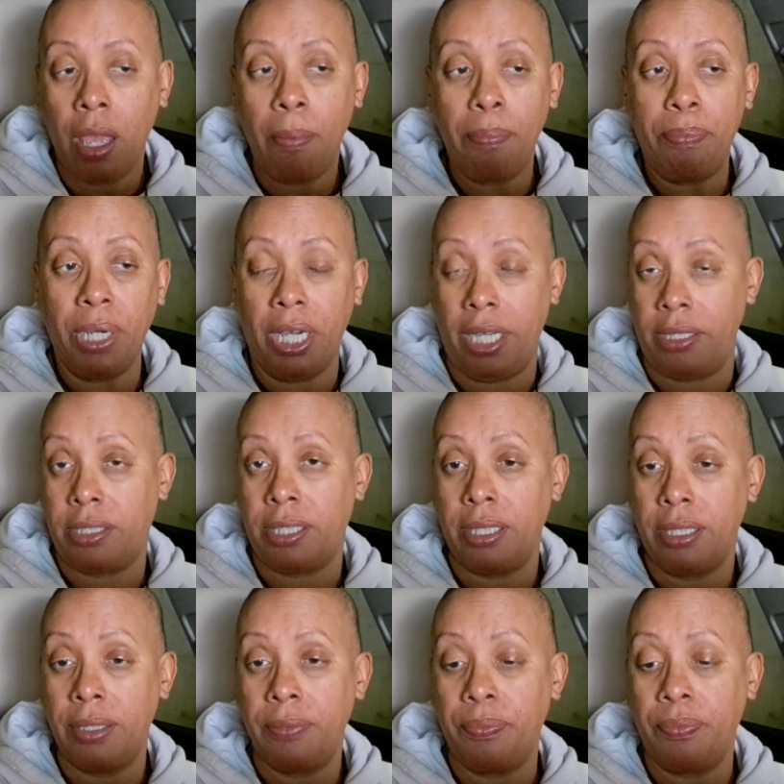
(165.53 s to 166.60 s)
But
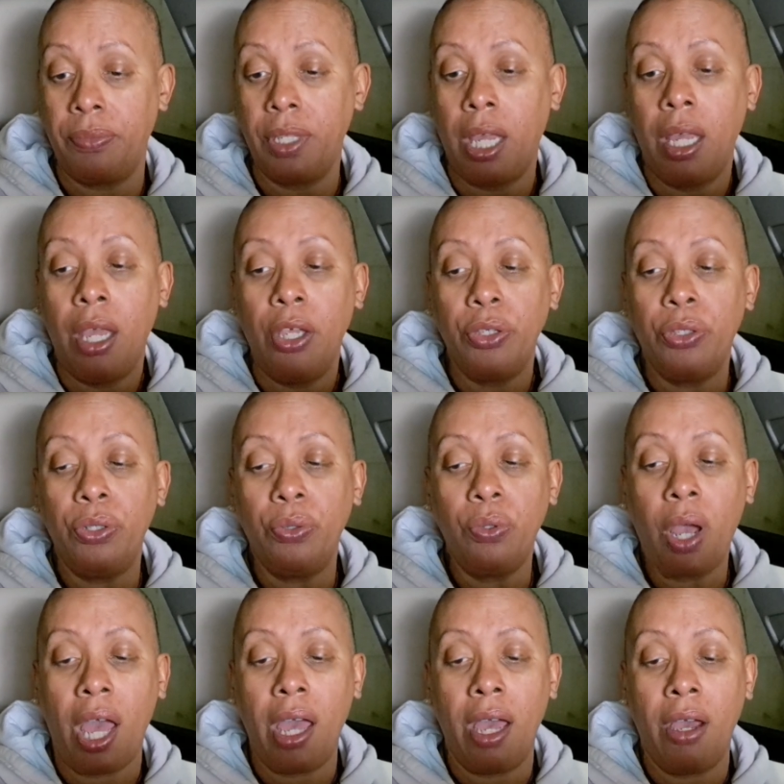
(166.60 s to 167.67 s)
you
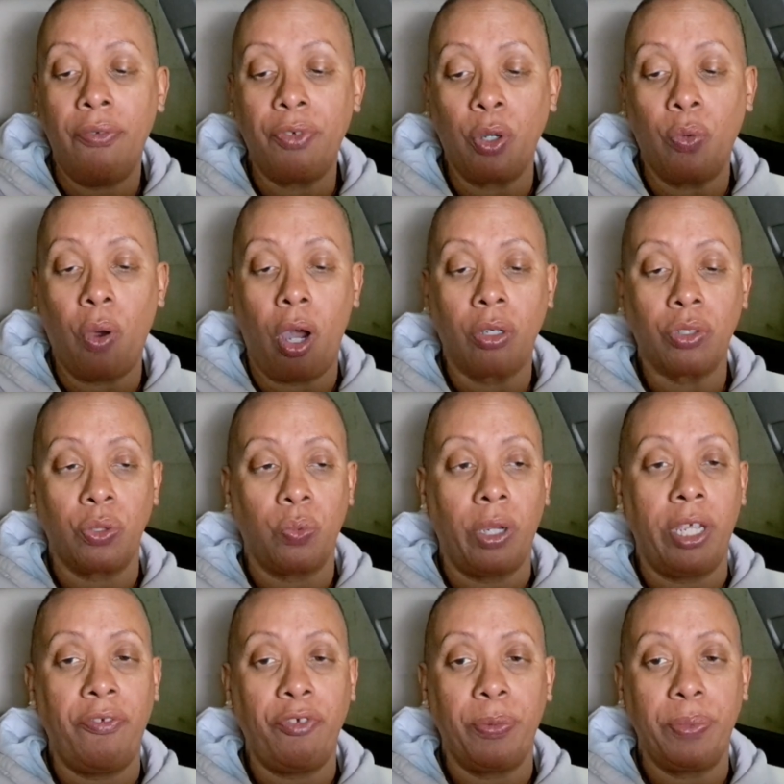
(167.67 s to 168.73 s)
have walked
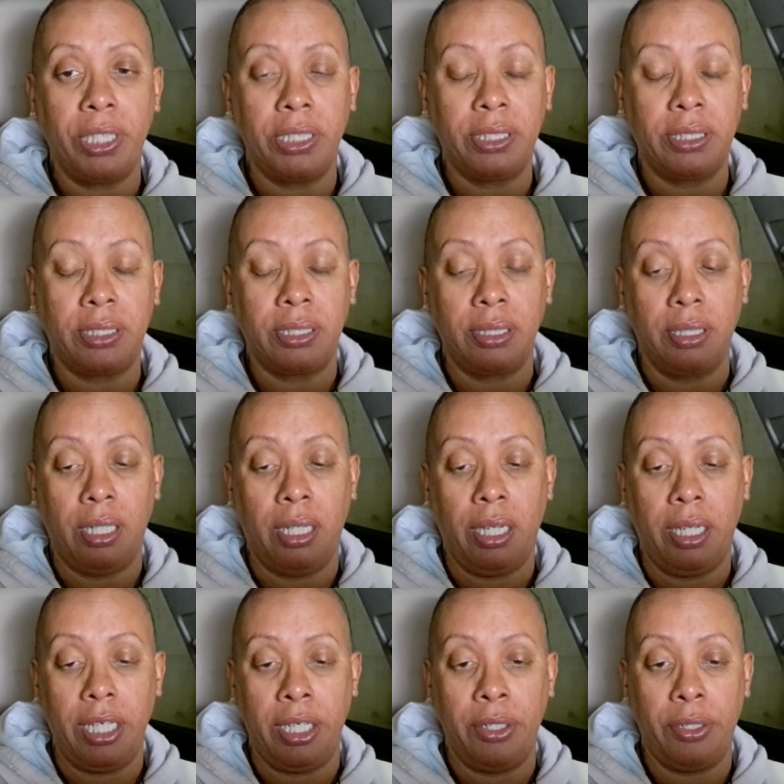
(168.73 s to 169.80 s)
away from this
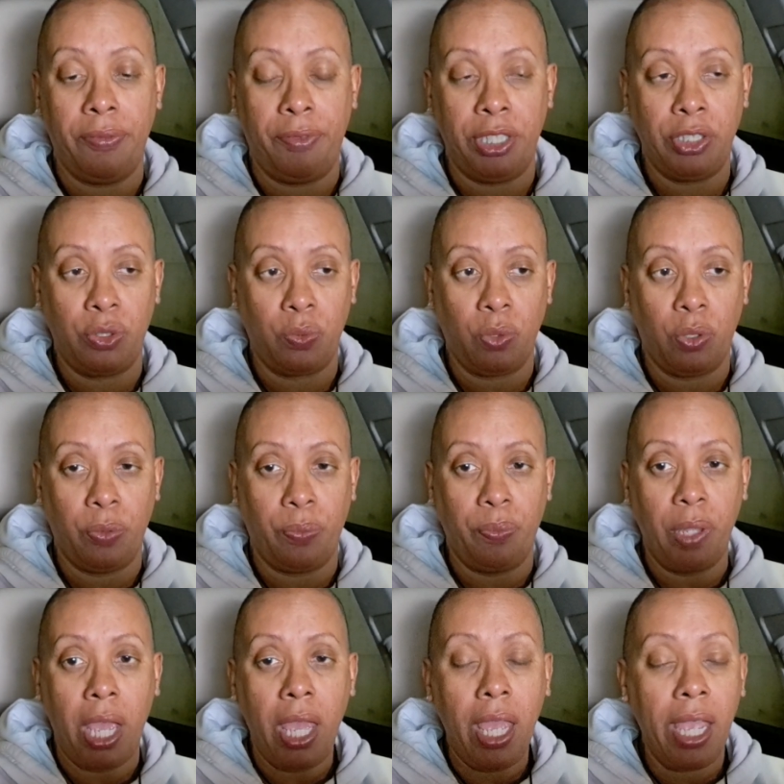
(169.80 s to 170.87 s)
individual.
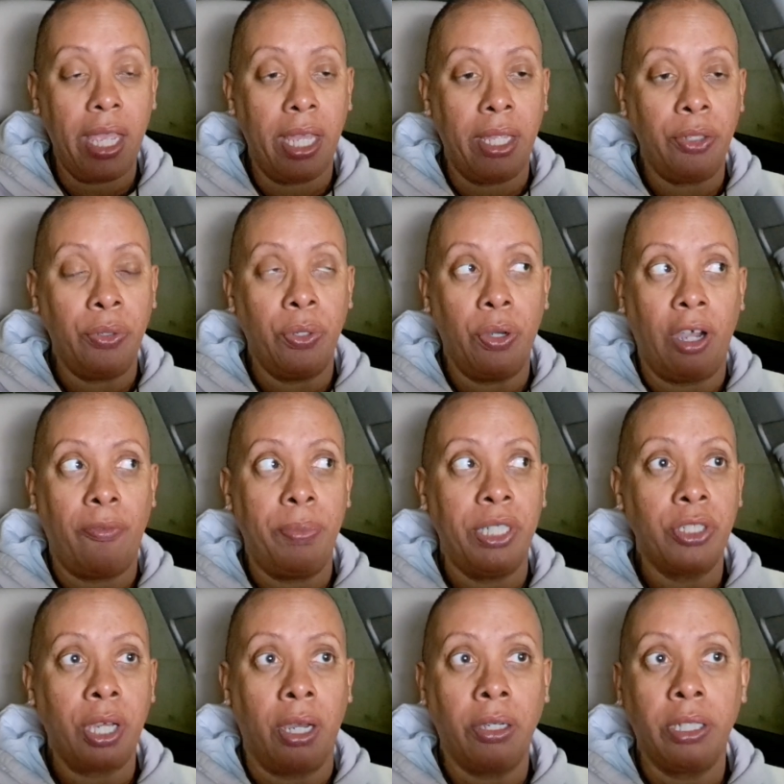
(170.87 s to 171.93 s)
And, I've been
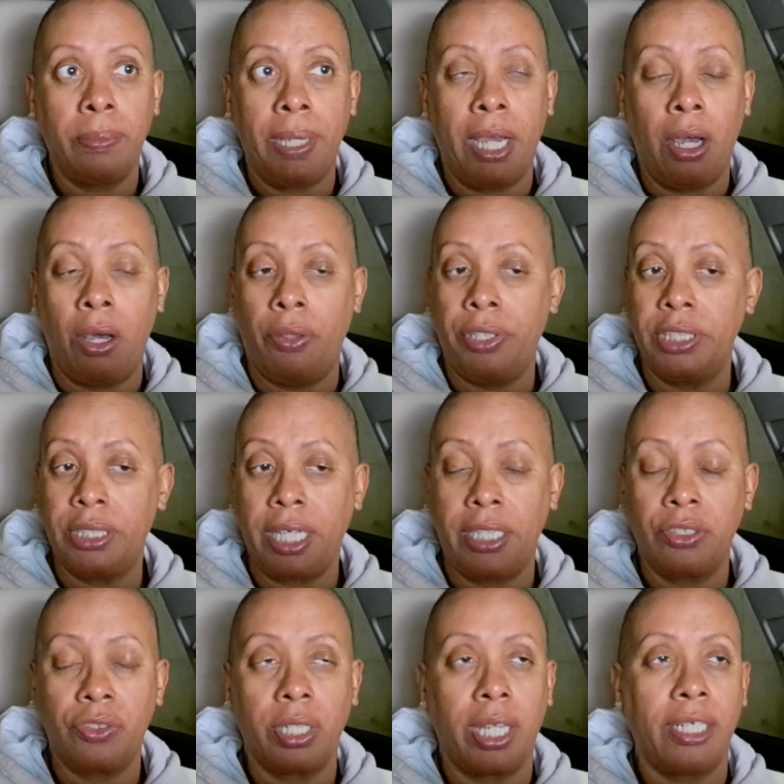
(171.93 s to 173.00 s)
talking about all this
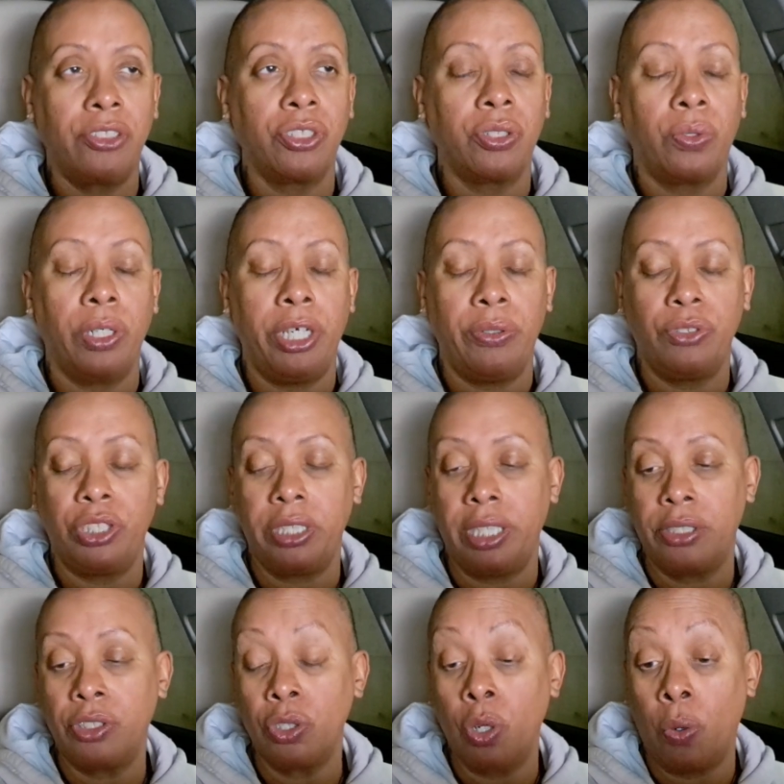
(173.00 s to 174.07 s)
astrological energy
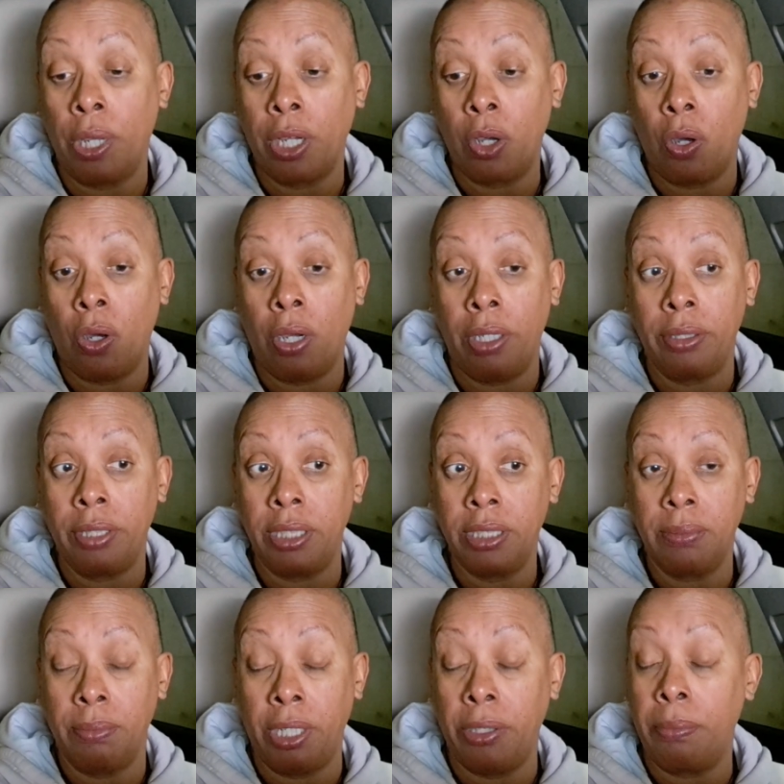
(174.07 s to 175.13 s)
that's going on
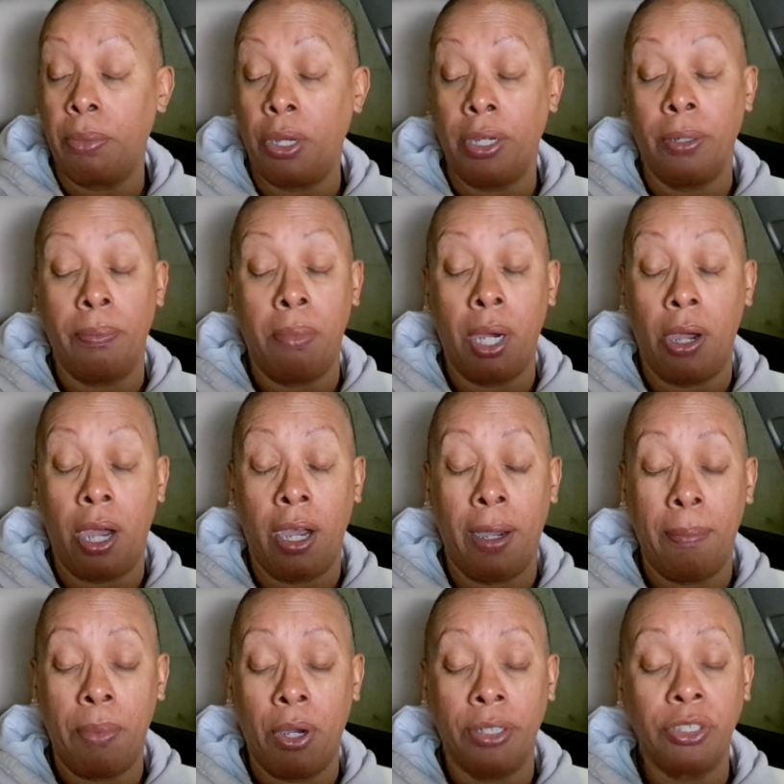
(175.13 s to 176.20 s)
this month.
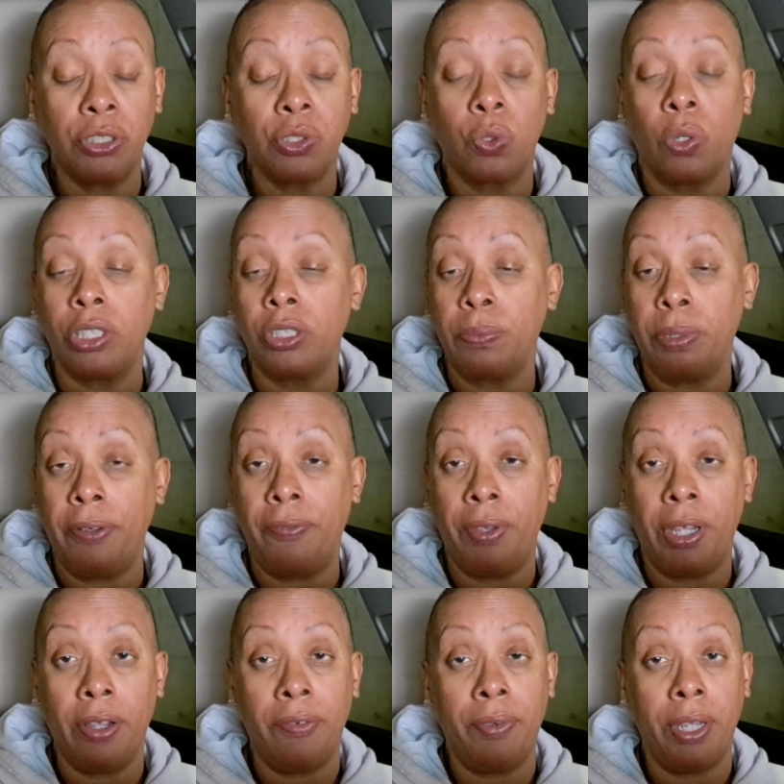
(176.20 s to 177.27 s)
March is going to be
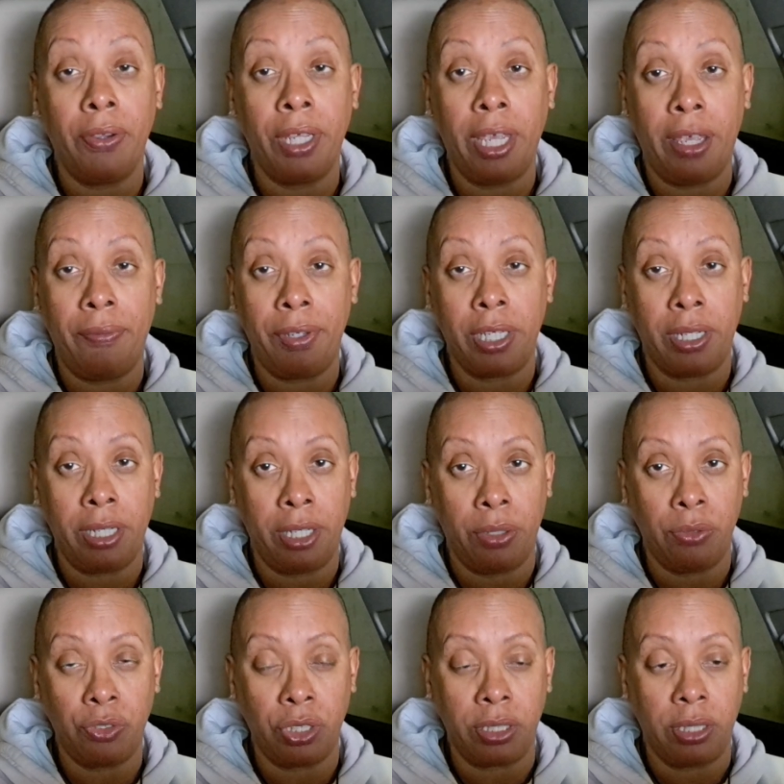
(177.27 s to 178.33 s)
very, very heavy in
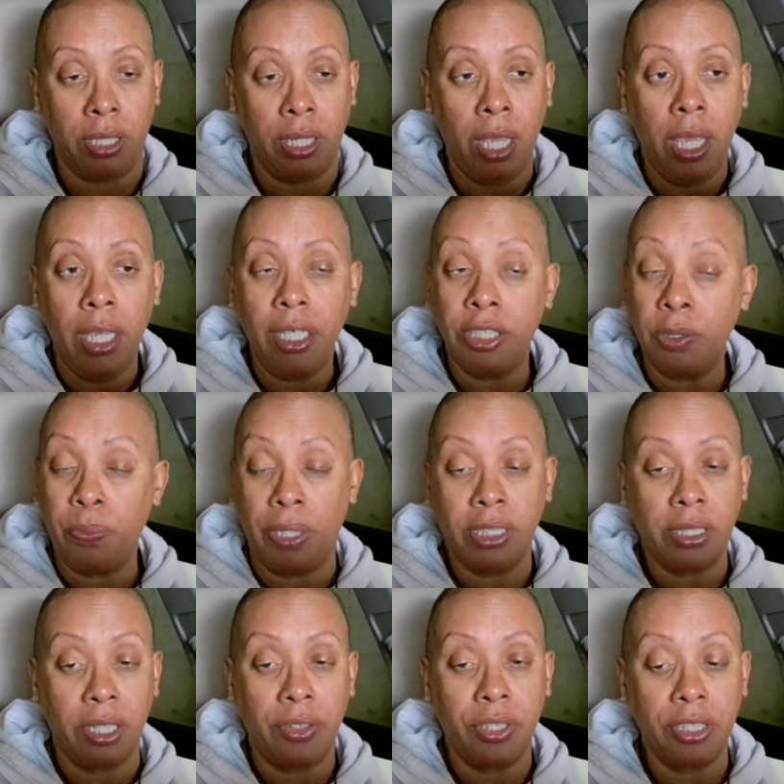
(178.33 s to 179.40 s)
energy,
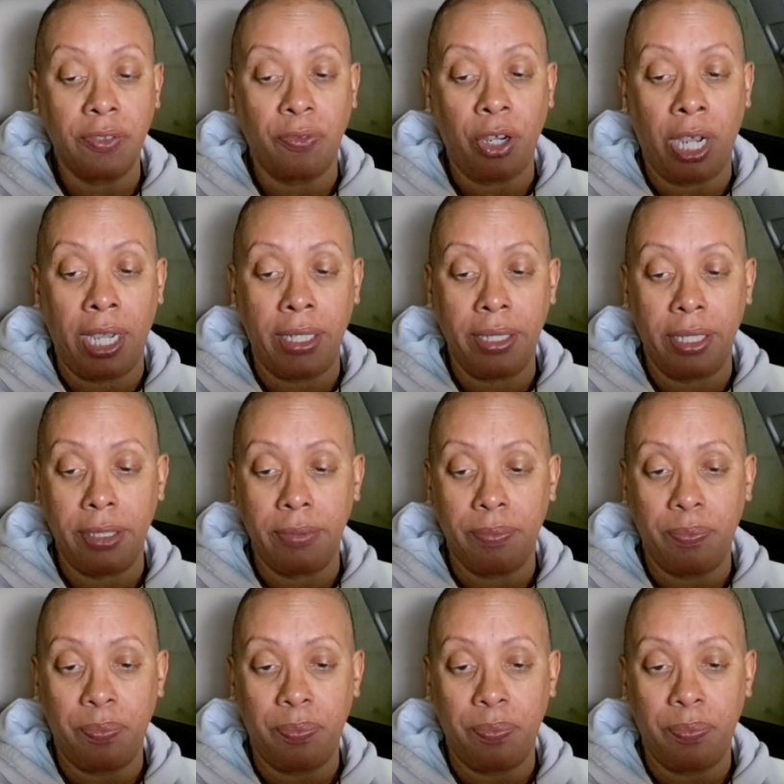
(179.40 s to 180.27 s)
especially this Friday.